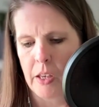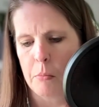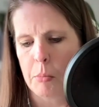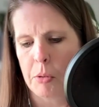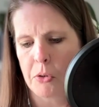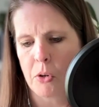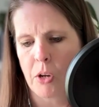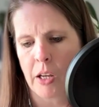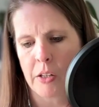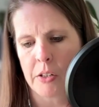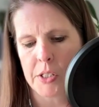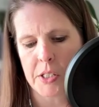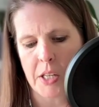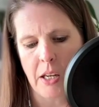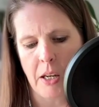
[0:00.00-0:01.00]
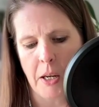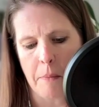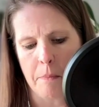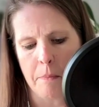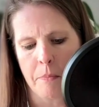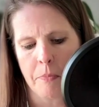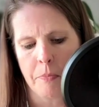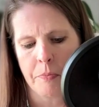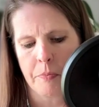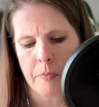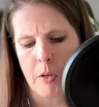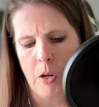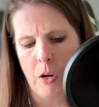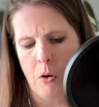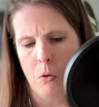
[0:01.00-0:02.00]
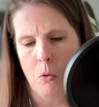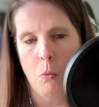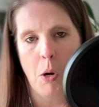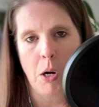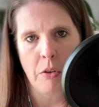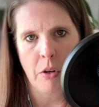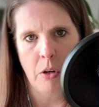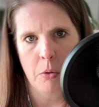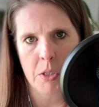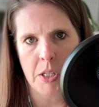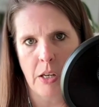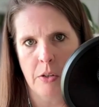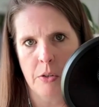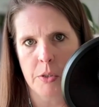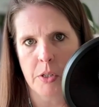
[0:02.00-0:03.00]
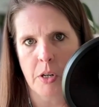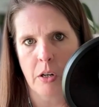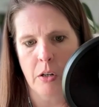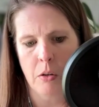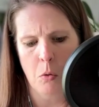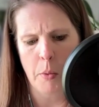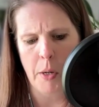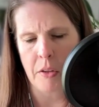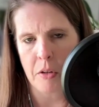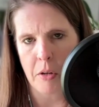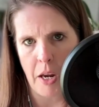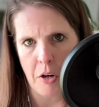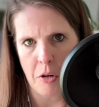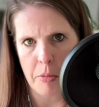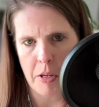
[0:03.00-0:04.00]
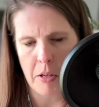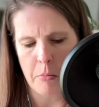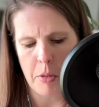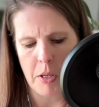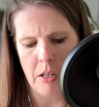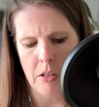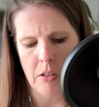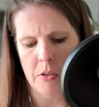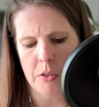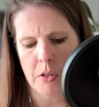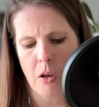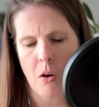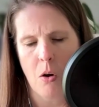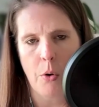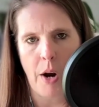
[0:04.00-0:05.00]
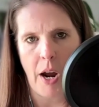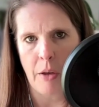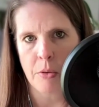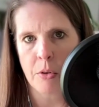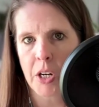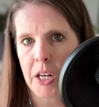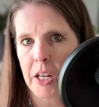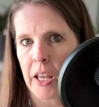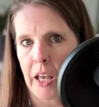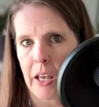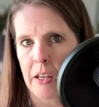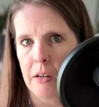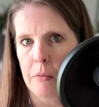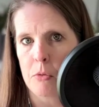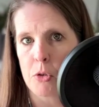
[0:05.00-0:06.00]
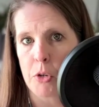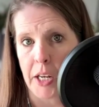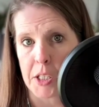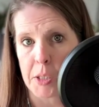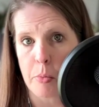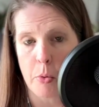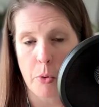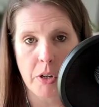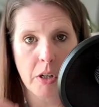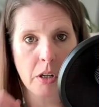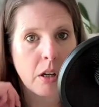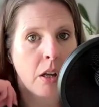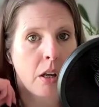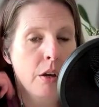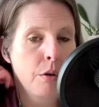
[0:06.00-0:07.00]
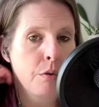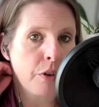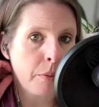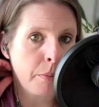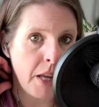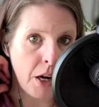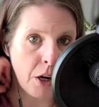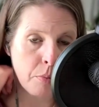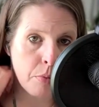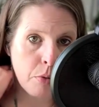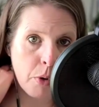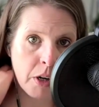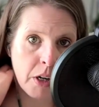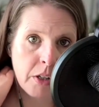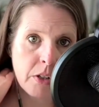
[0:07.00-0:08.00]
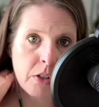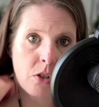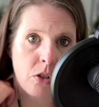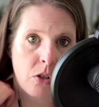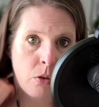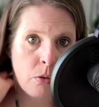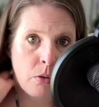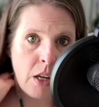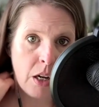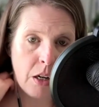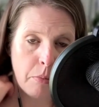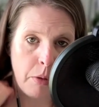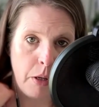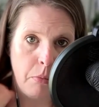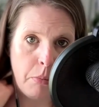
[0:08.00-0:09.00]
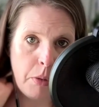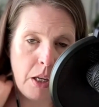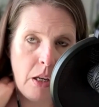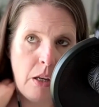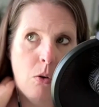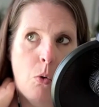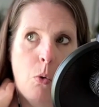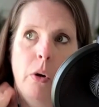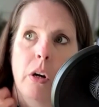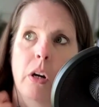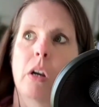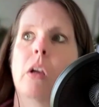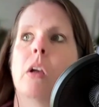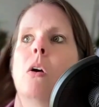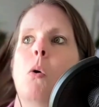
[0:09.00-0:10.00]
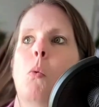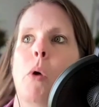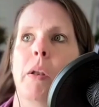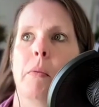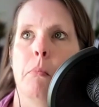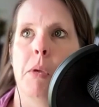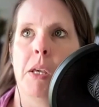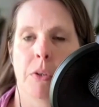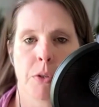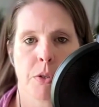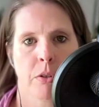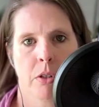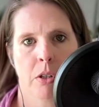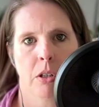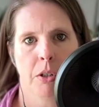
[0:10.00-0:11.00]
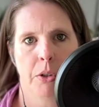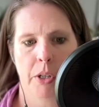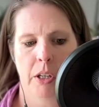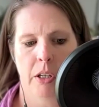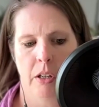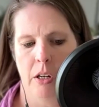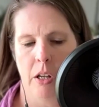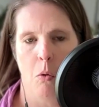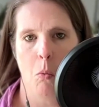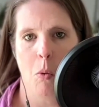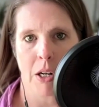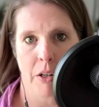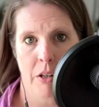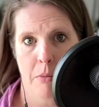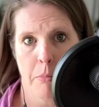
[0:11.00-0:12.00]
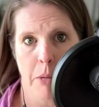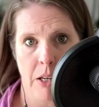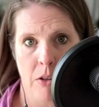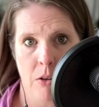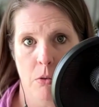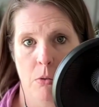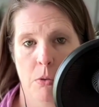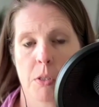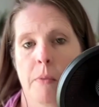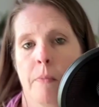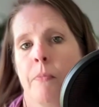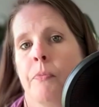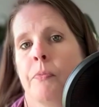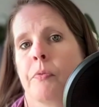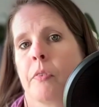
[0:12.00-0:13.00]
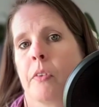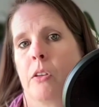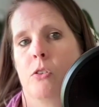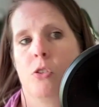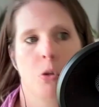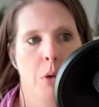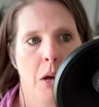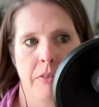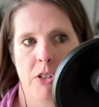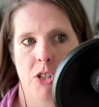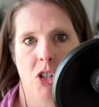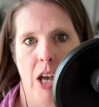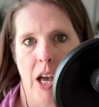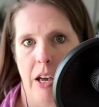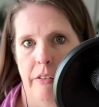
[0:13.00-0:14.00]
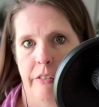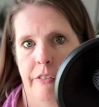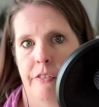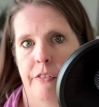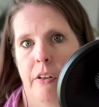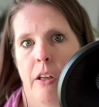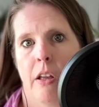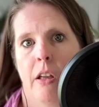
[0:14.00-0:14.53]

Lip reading: but they're not saying, where the hotels are, or where the Airbnb is, or how they're going to get transport from the airport to the Airbnb, or what meals are included, what are the menus, do you have a chef?